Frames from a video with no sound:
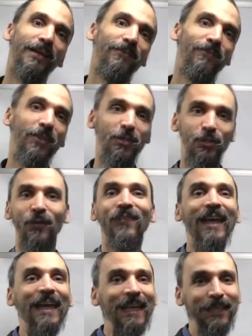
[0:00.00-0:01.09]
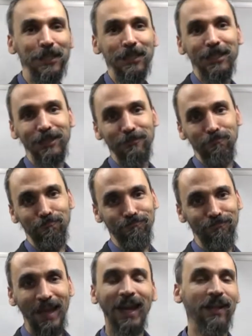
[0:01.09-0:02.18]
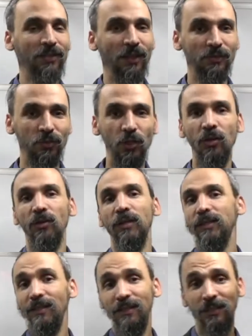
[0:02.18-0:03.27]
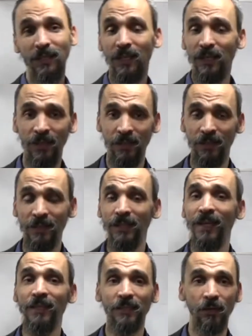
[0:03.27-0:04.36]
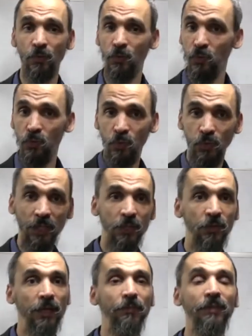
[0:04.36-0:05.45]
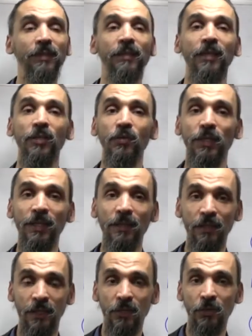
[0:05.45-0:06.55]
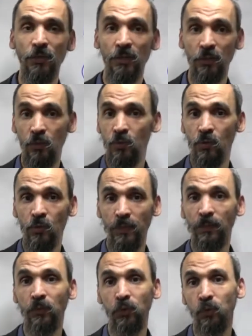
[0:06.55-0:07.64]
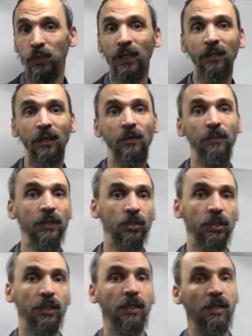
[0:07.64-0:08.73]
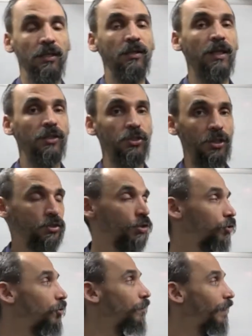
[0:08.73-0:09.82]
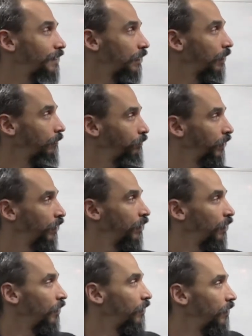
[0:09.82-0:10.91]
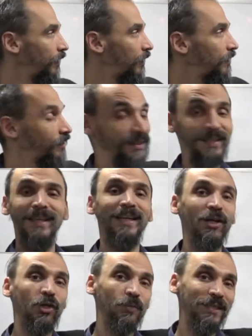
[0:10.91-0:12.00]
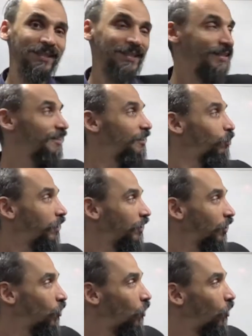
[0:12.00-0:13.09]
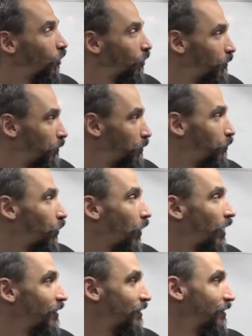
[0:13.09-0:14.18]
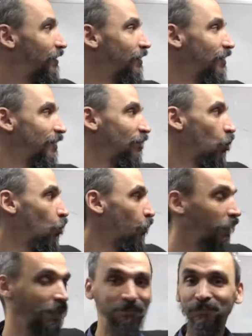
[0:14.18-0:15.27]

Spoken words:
video surveillance, anything. So in this case, I'm going to tell you everything that you need in order to be able to tell how much you can charge. So basically, there is, in economy, there is something called price discovery.